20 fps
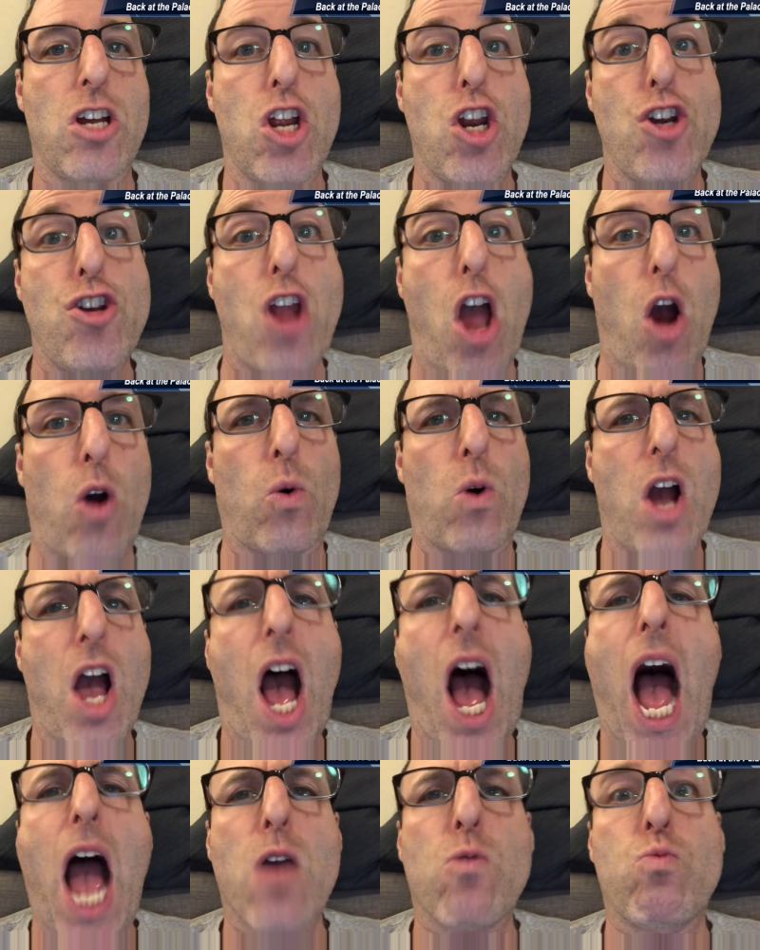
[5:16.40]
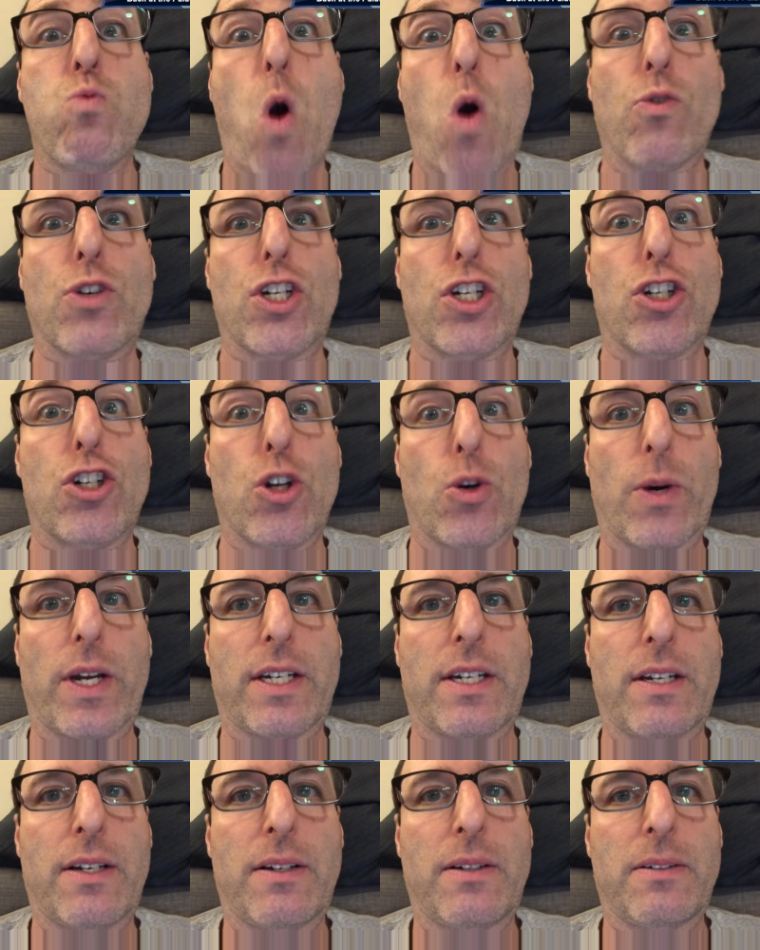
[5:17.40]
No, I won't do
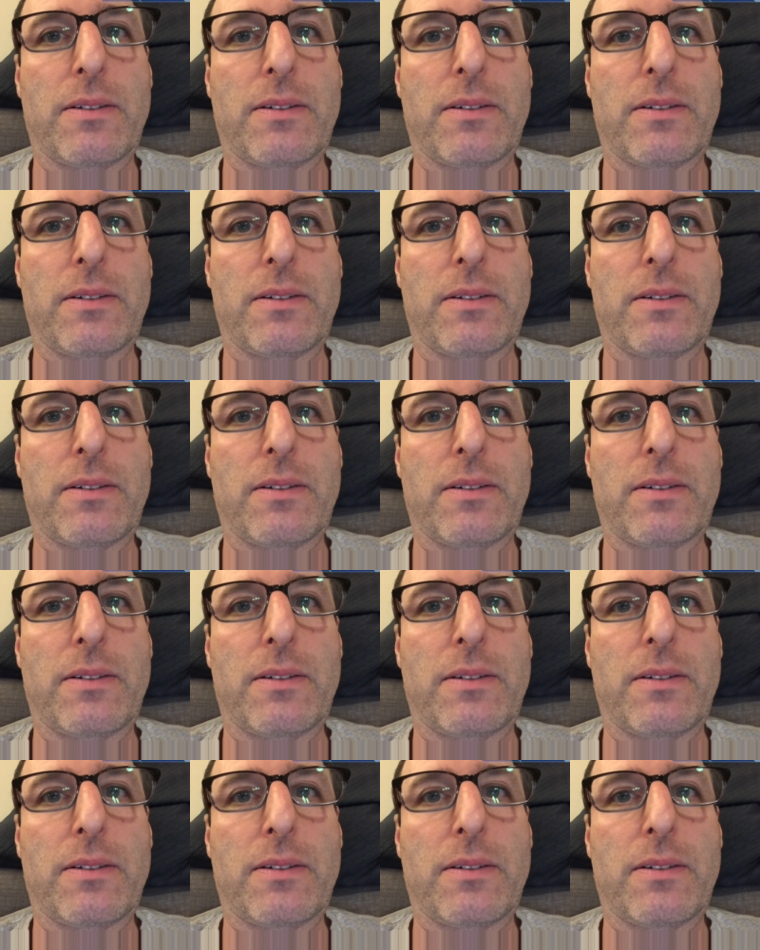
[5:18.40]
it.